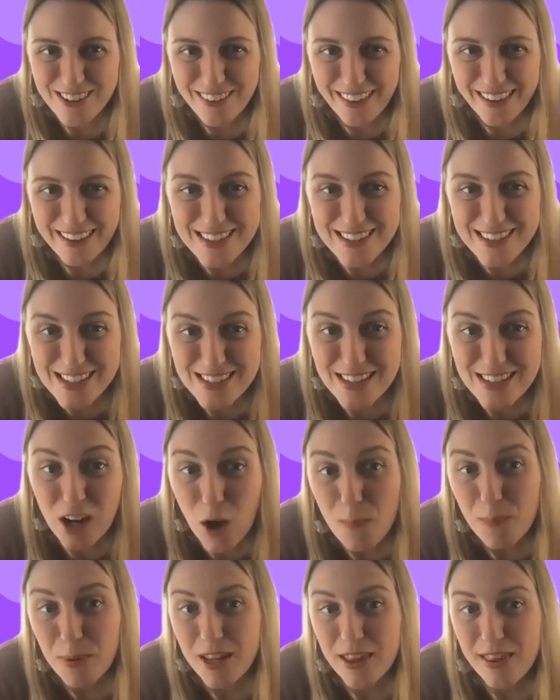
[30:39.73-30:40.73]
like this is a
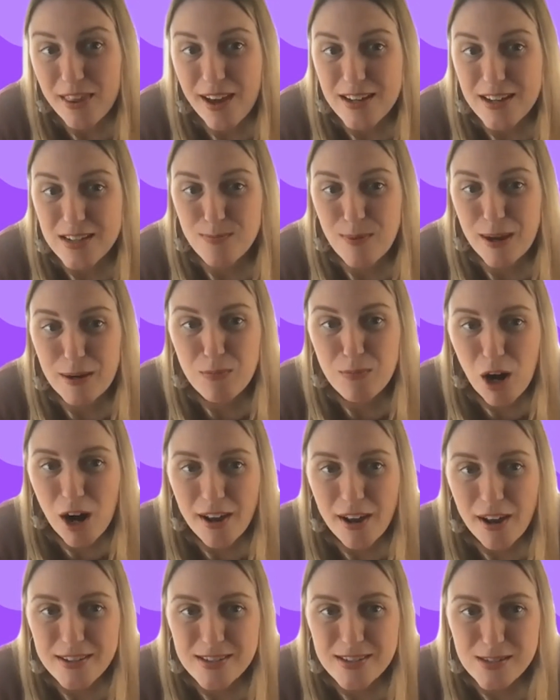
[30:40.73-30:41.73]
company that has made
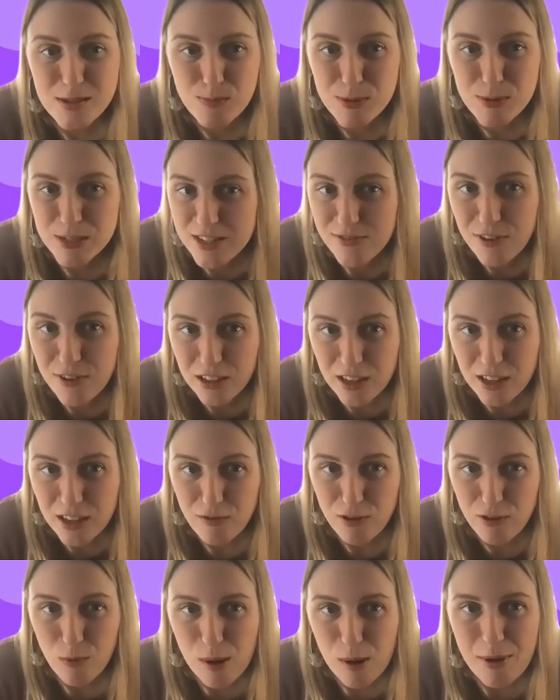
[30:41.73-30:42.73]
products specifically
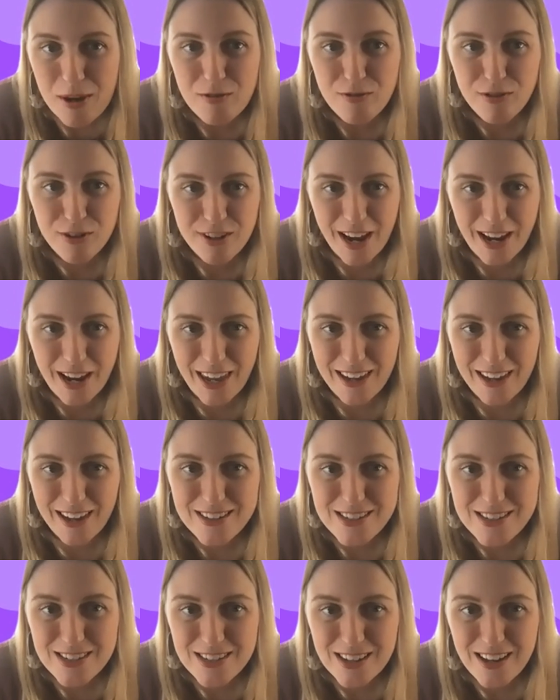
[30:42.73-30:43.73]
for women for
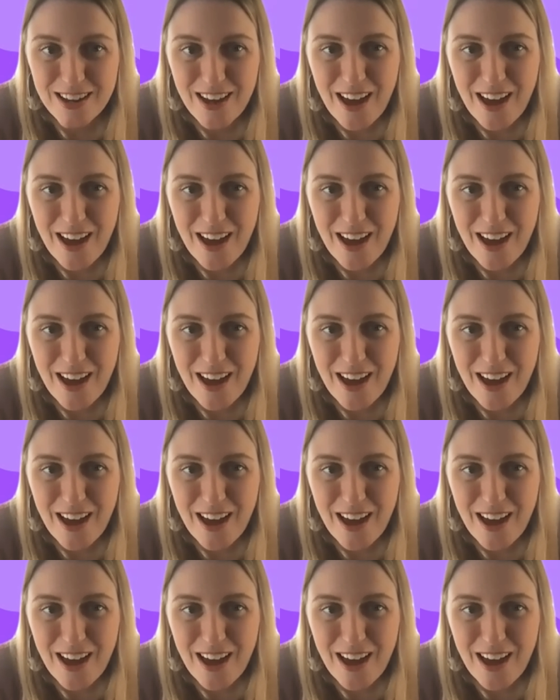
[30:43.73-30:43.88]
decades.